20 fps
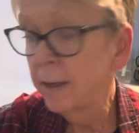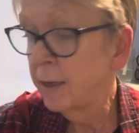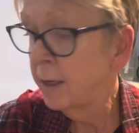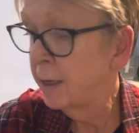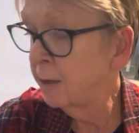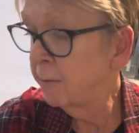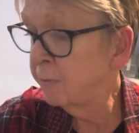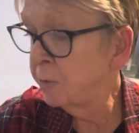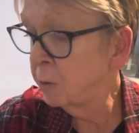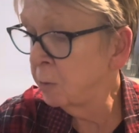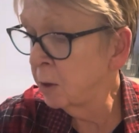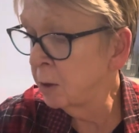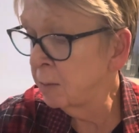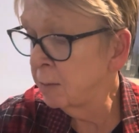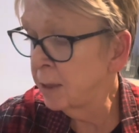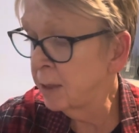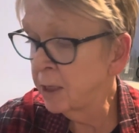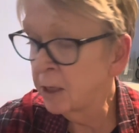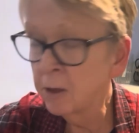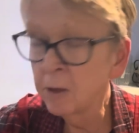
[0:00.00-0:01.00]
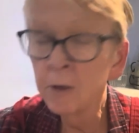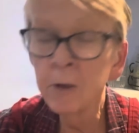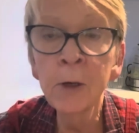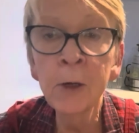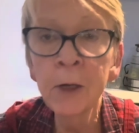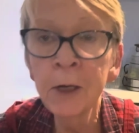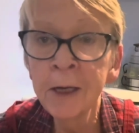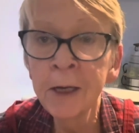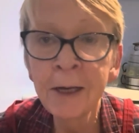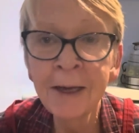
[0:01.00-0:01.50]
If you want to make your
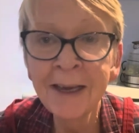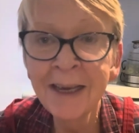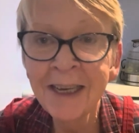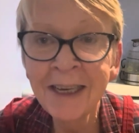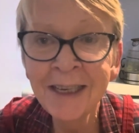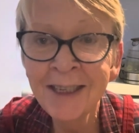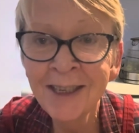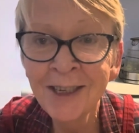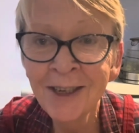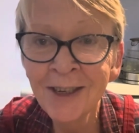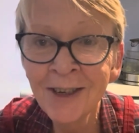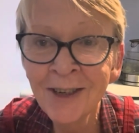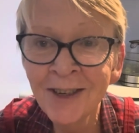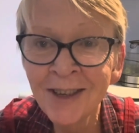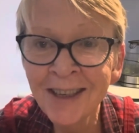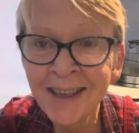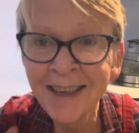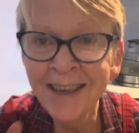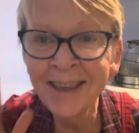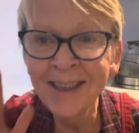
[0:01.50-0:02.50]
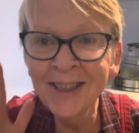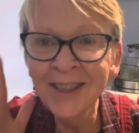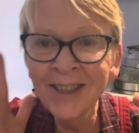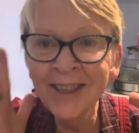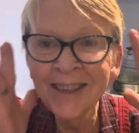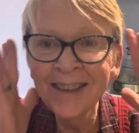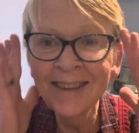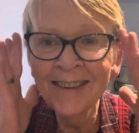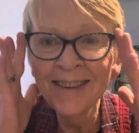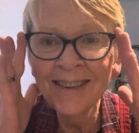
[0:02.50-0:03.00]
cooking easier in the
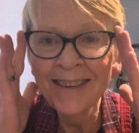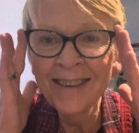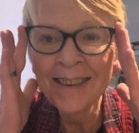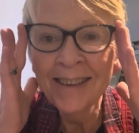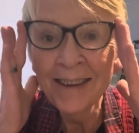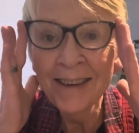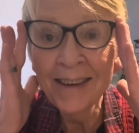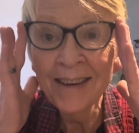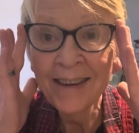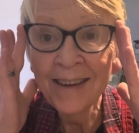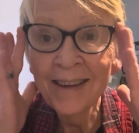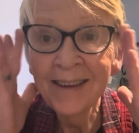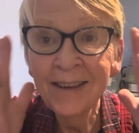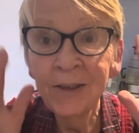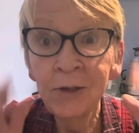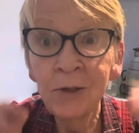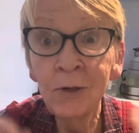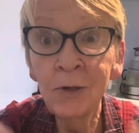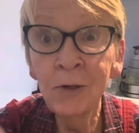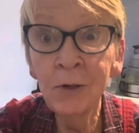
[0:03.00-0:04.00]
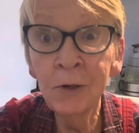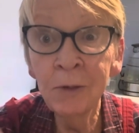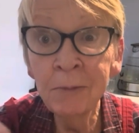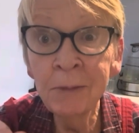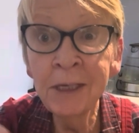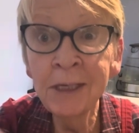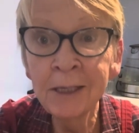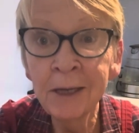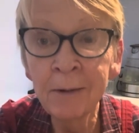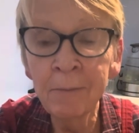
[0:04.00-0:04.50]
kitchen, do your
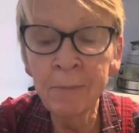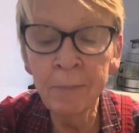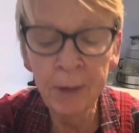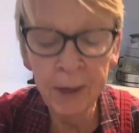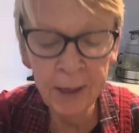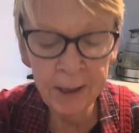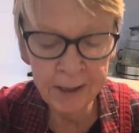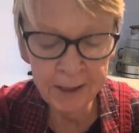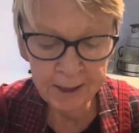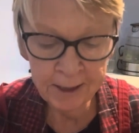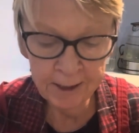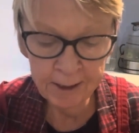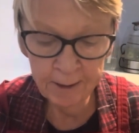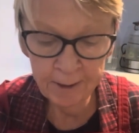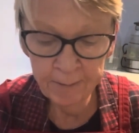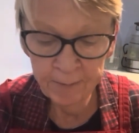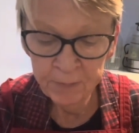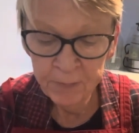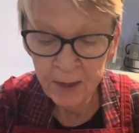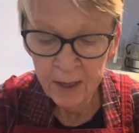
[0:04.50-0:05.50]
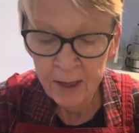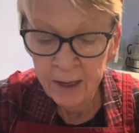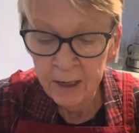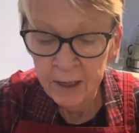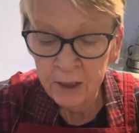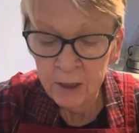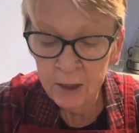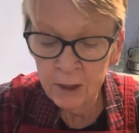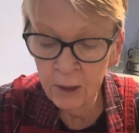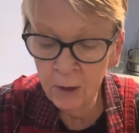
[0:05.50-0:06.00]
mise en place.
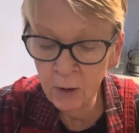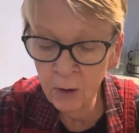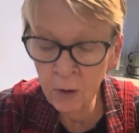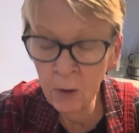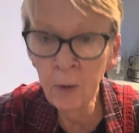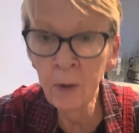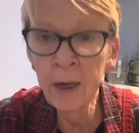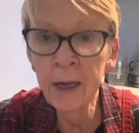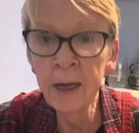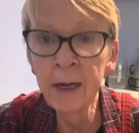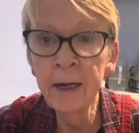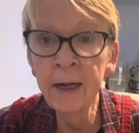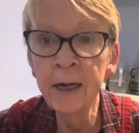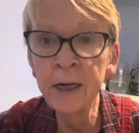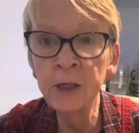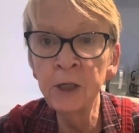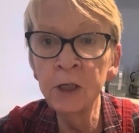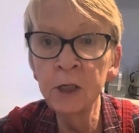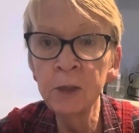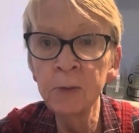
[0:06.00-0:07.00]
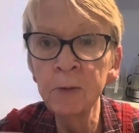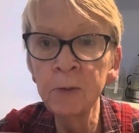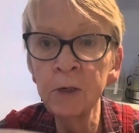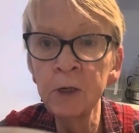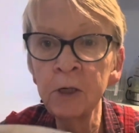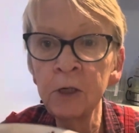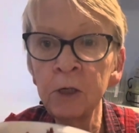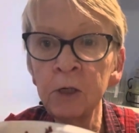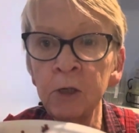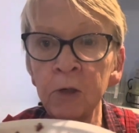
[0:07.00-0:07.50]
So I just
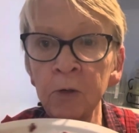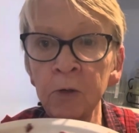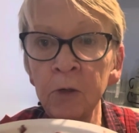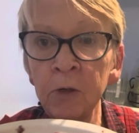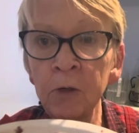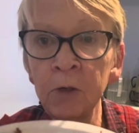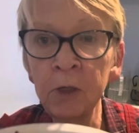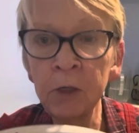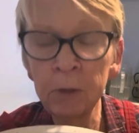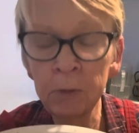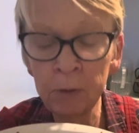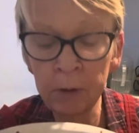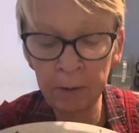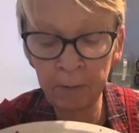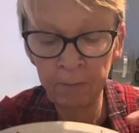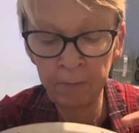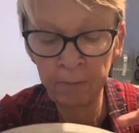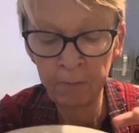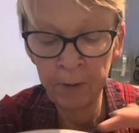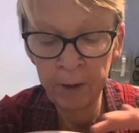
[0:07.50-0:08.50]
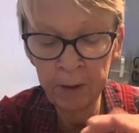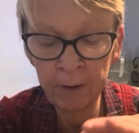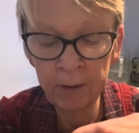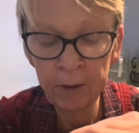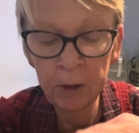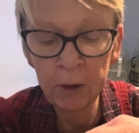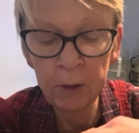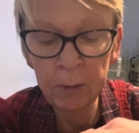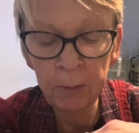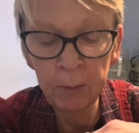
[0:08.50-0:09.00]
wanted to show you, this was a very
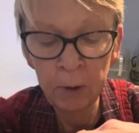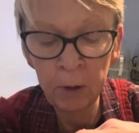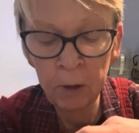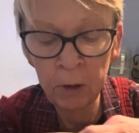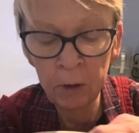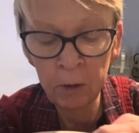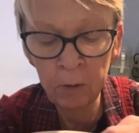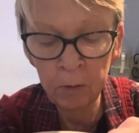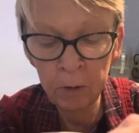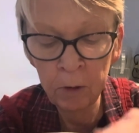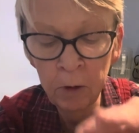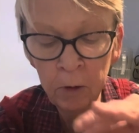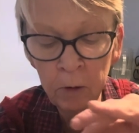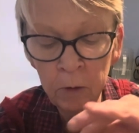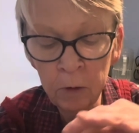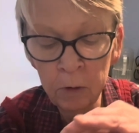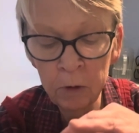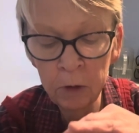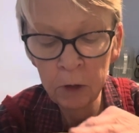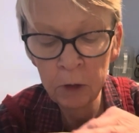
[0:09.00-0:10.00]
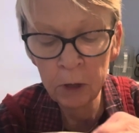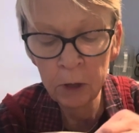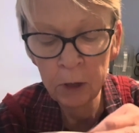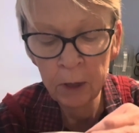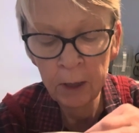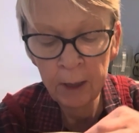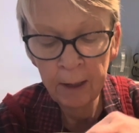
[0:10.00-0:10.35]
small roast.